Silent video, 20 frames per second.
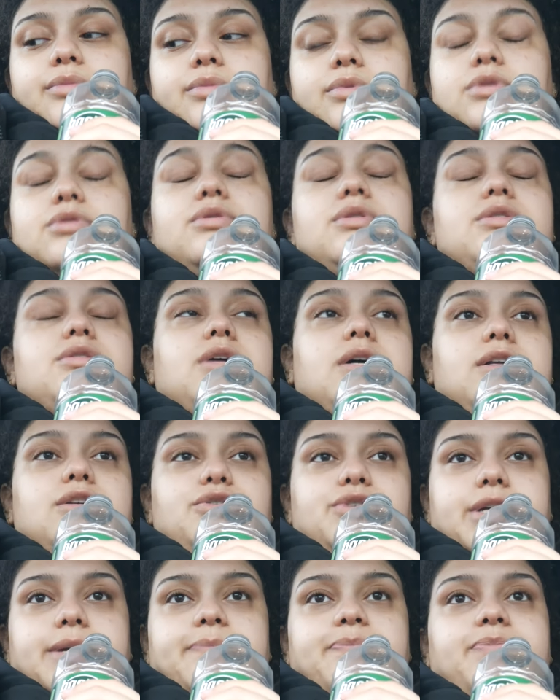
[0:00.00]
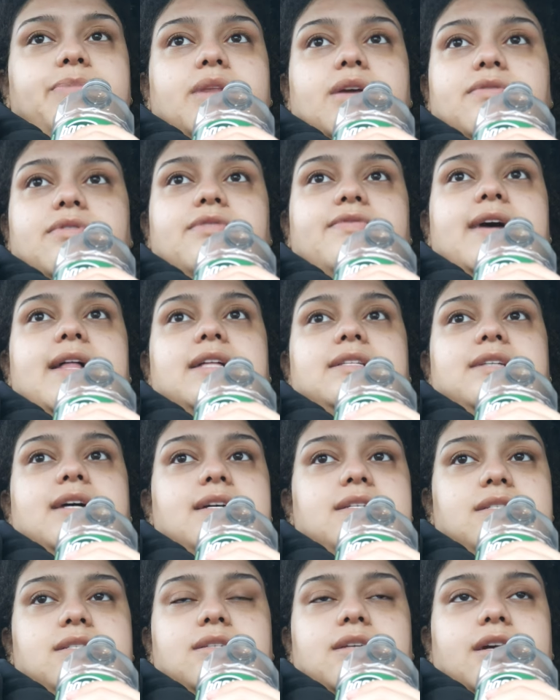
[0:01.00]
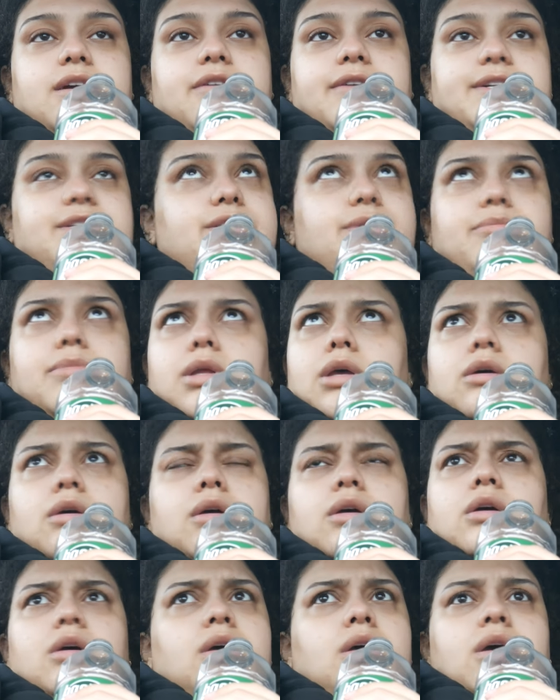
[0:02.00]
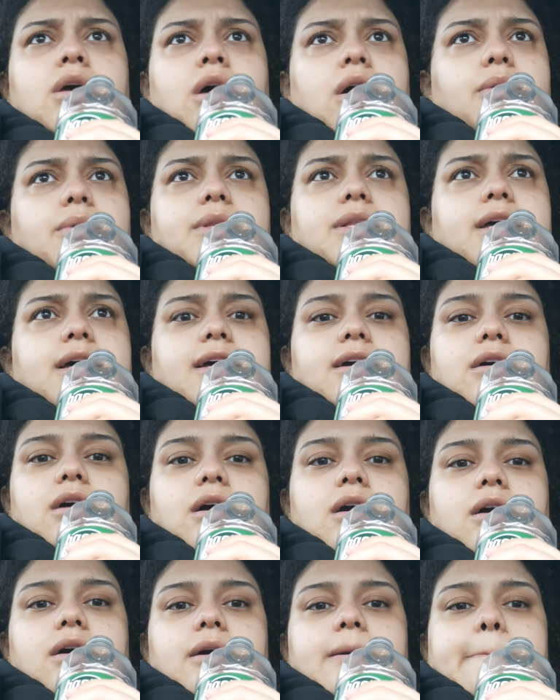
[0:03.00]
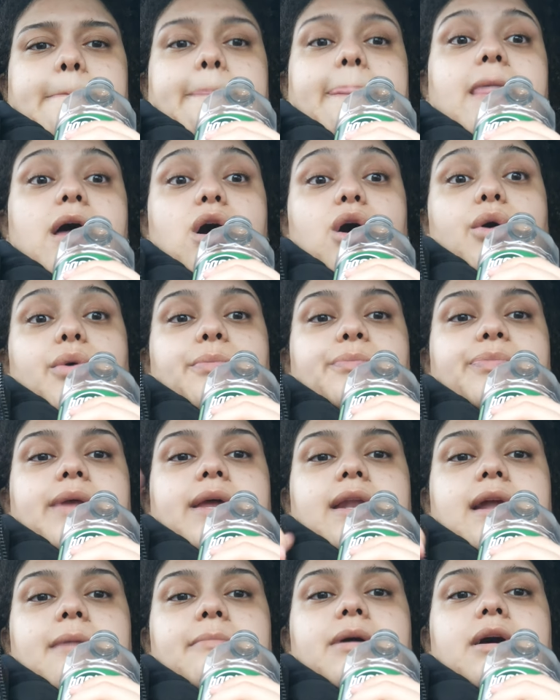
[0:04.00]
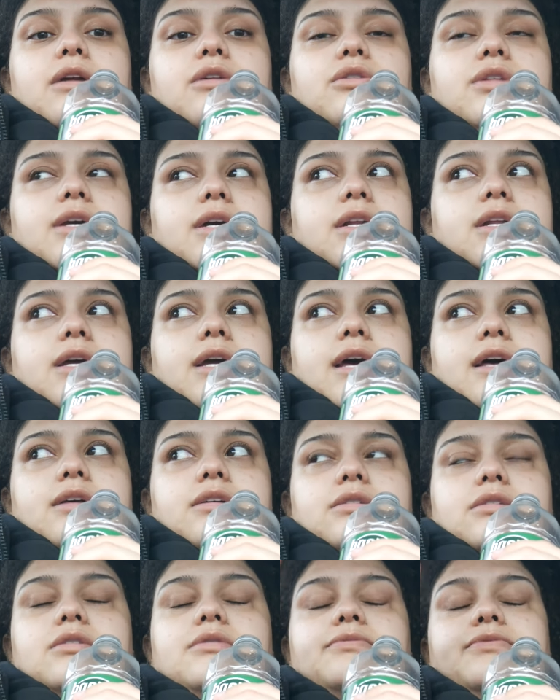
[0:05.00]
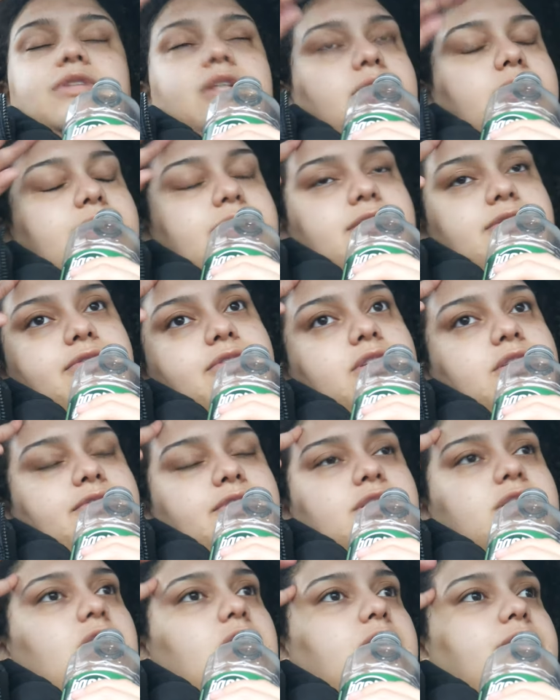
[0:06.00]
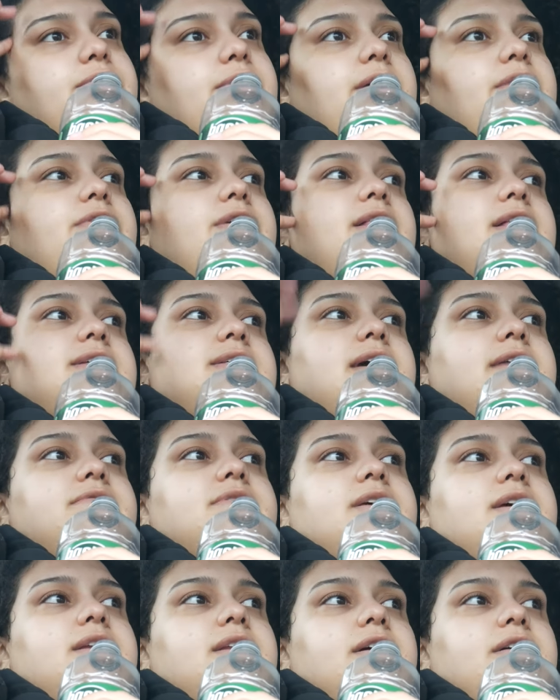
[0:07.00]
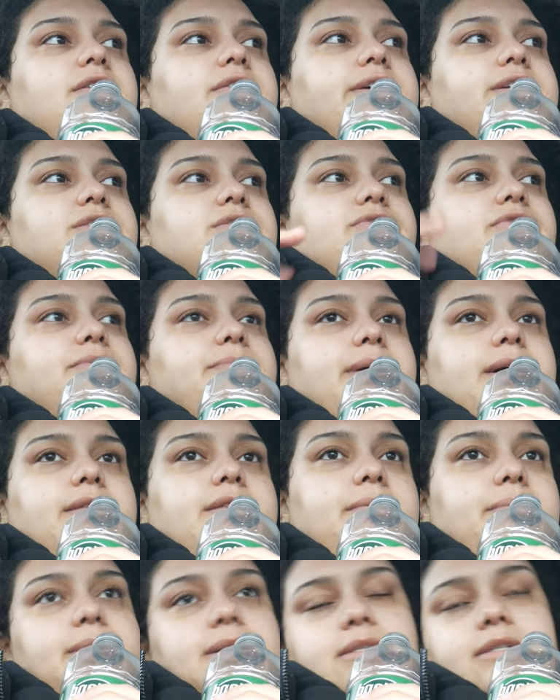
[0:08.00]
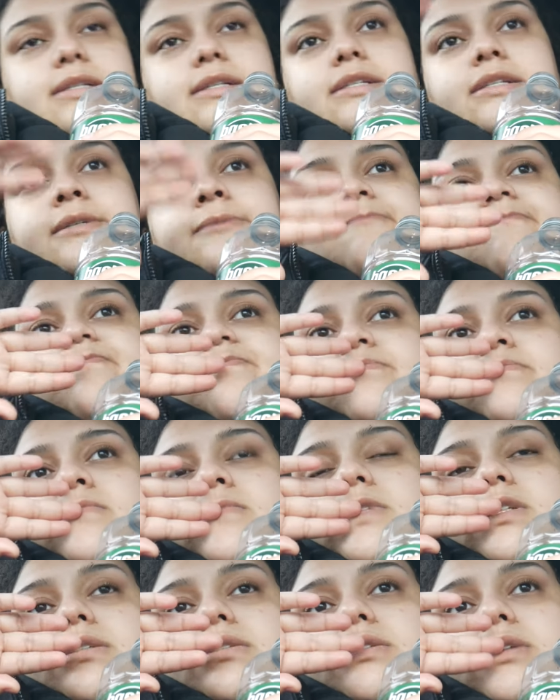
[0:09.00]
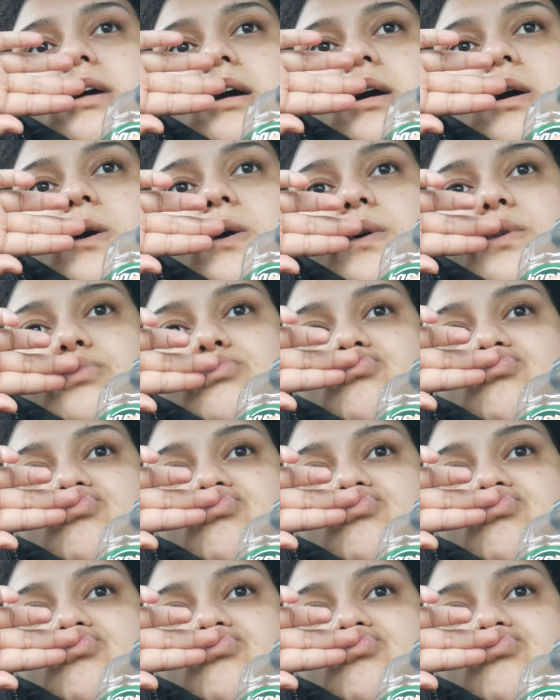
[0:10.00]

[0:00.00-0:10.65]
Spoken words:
do the Dollar Tree for Valentine's decoration. What the heck? Oh, and I'm not only gonna get decoration for the photographer, I realize I have to get decorations for my other business. So